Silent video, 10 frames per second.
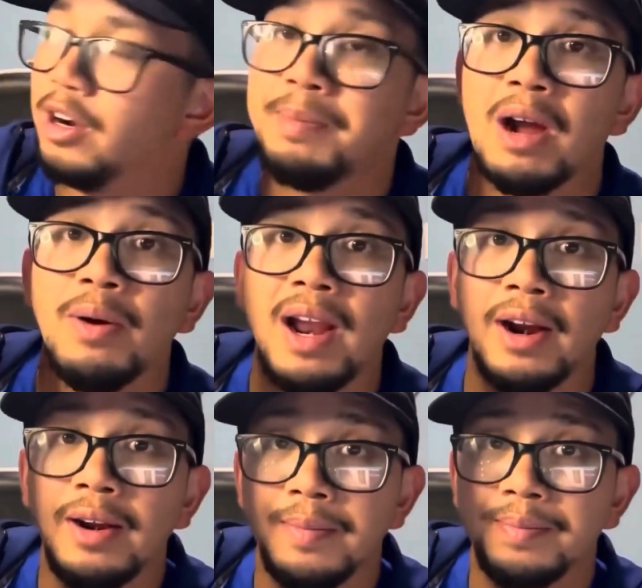Power
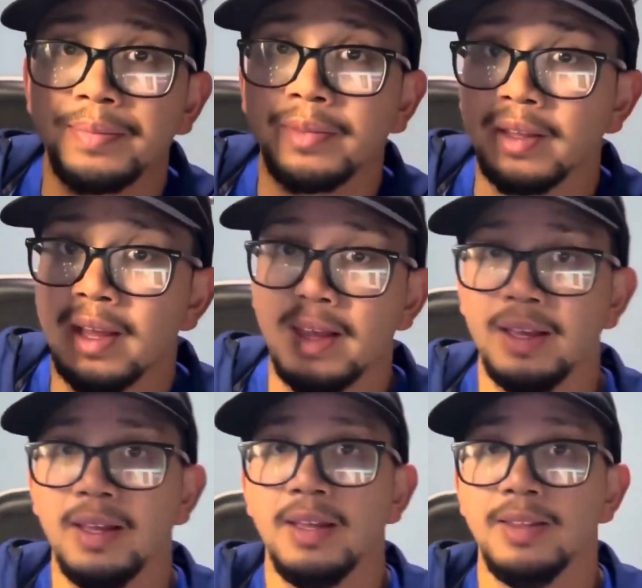Air.
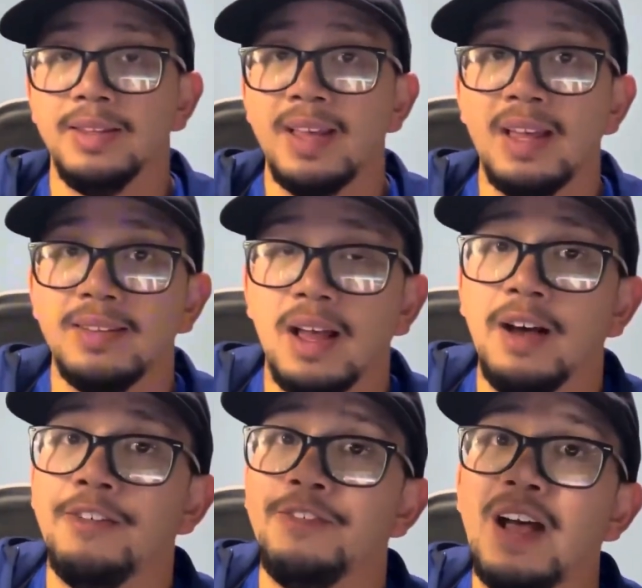This has
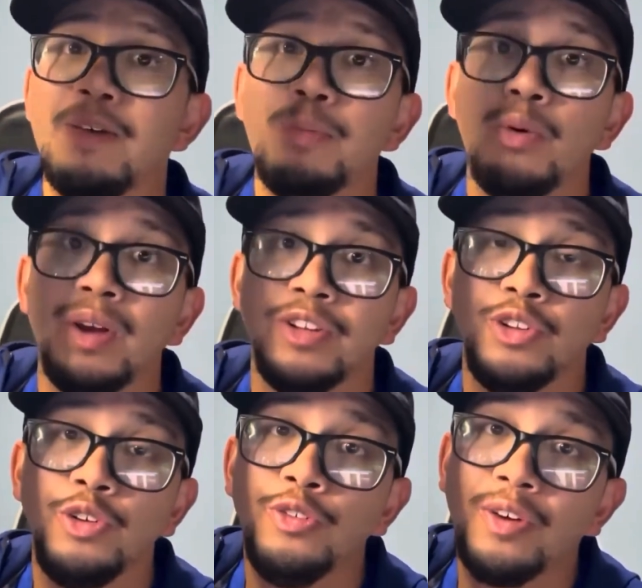a
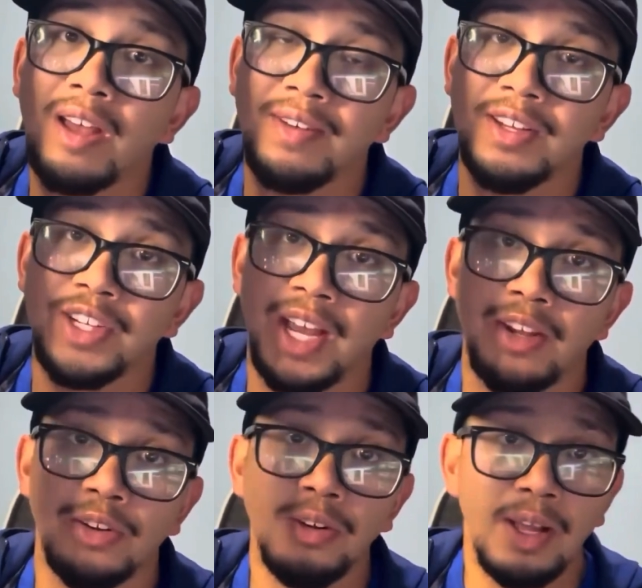5.25 inch
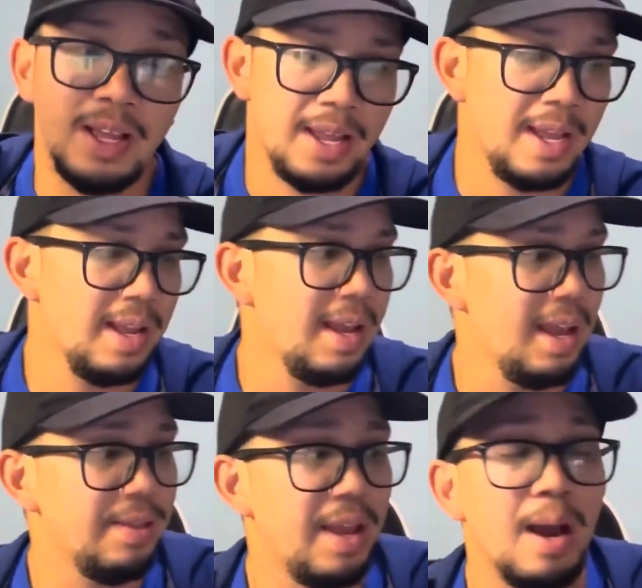handle,
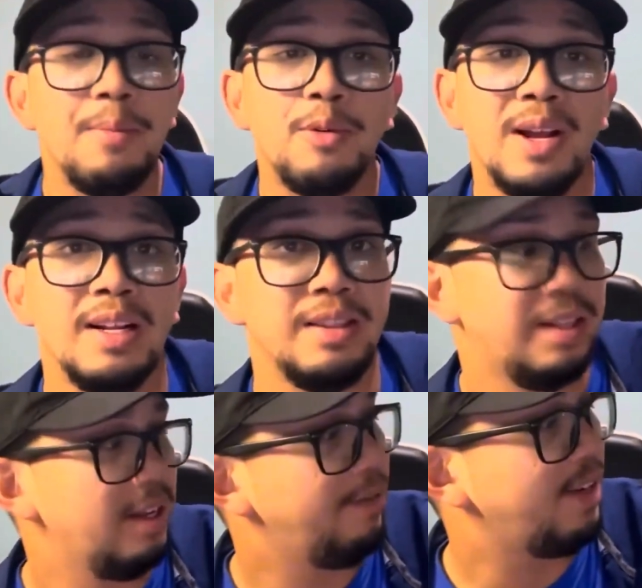and they upgraded
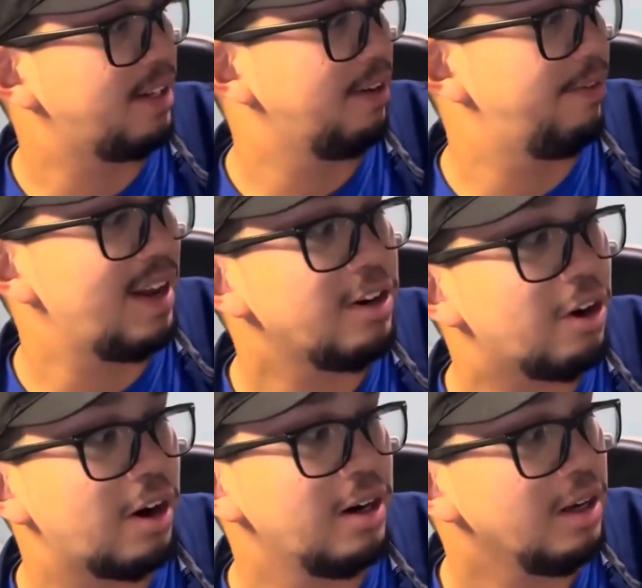the Invicta
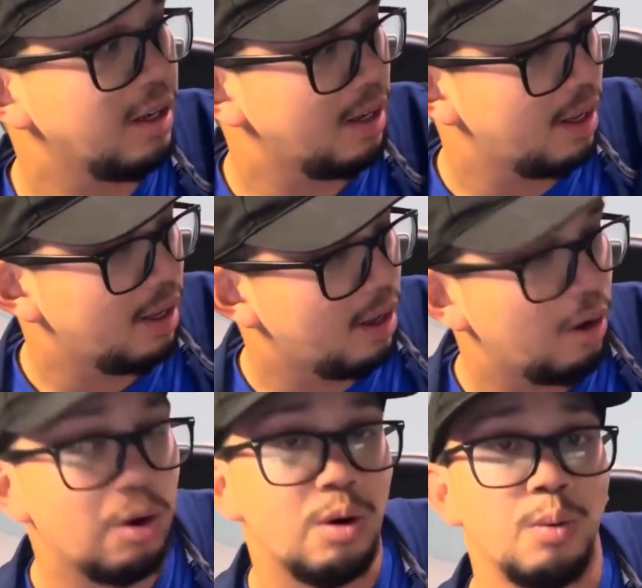Vanguard
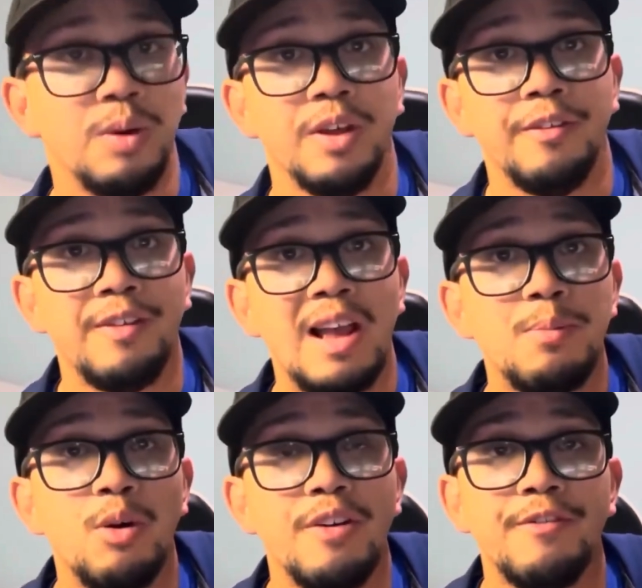with a
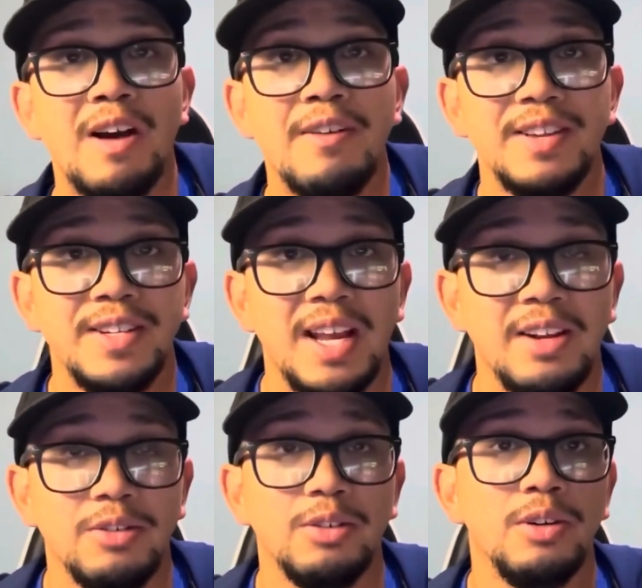5.5 inch handle.